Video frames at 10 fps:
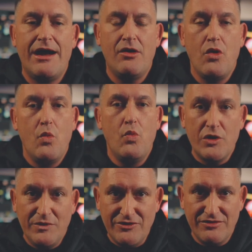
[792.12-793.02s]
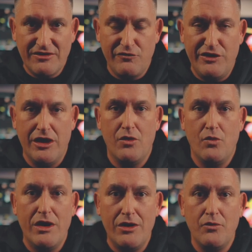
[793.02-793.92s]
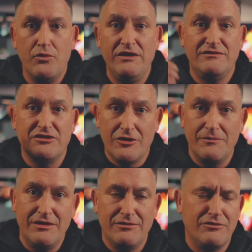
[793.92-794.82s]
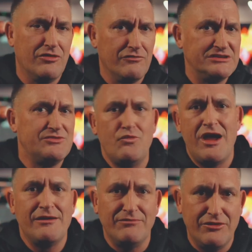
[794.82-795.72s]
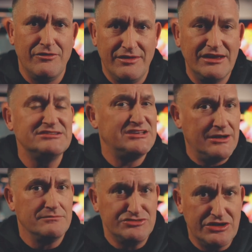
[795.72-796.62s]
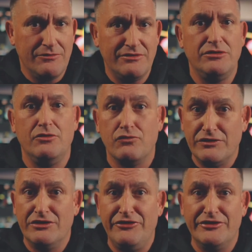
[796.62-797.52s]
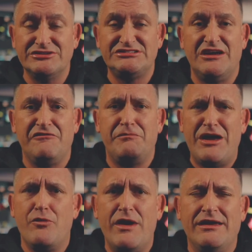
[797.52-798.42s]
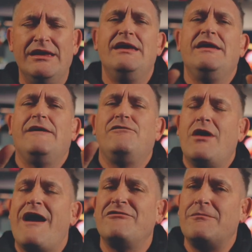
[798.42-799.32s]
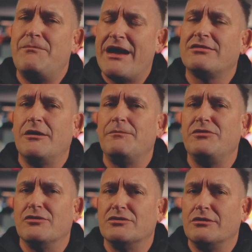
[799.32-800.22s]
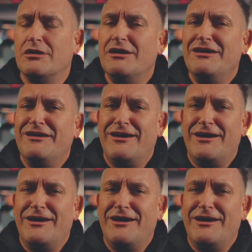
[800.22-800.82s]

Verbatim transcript: Now, what do we do in this video? Well, we determined the reason why I'm doing this, and I'm sharing with you real deal stuff. By the way, if you haven't backed up your